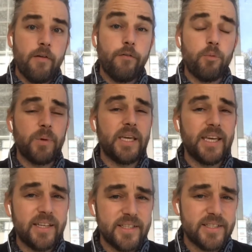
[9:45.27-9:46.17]
For
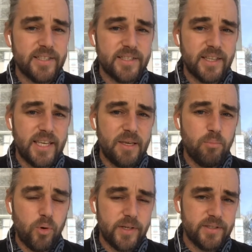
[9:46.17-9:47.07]
beginners is the key
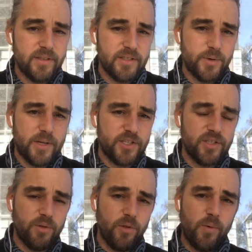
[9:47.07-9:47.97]
point to this
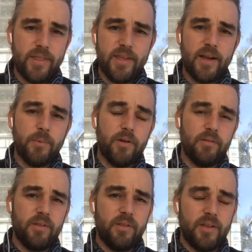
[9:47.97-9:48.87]
question, or the one that
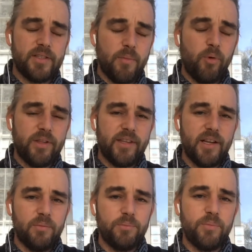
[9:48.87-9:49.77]
it's the point that
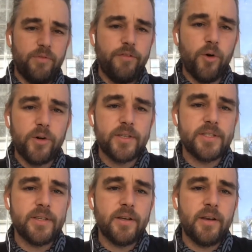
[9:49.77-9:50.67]
I'll
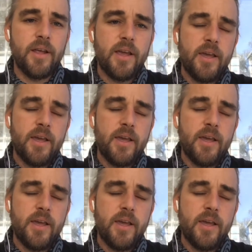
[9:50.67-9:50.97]
focus on,